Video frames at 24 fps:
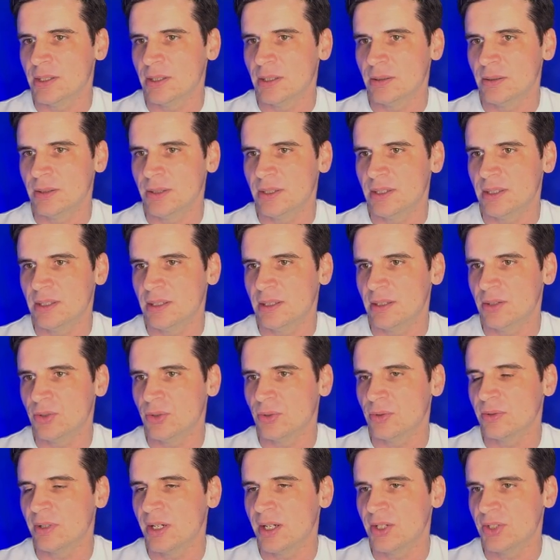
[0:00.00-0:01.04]
and you see the
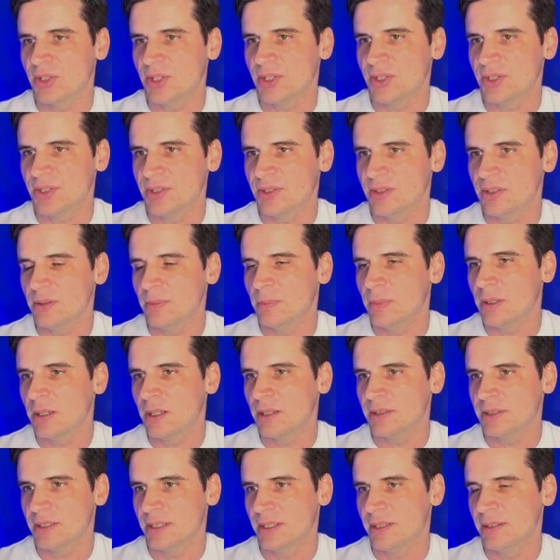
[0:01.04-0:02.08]
durations and
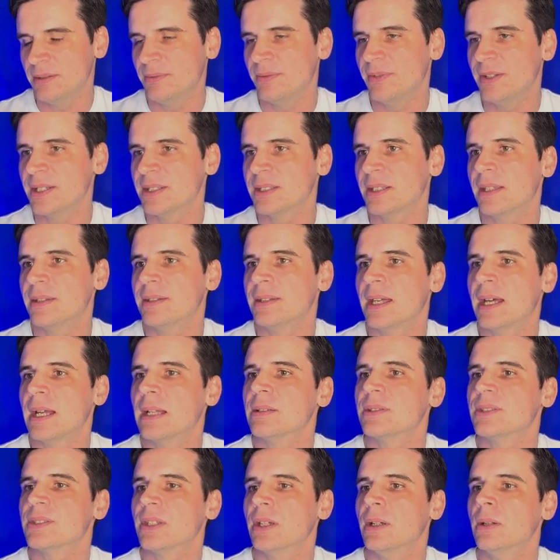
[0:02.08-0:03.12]
departed and things like
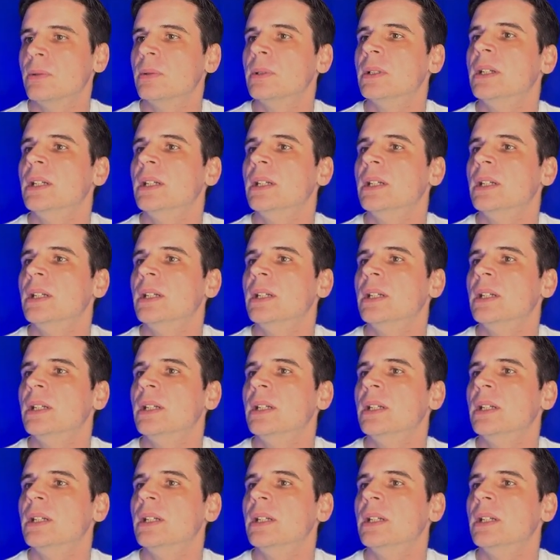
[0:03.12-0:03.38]
that. So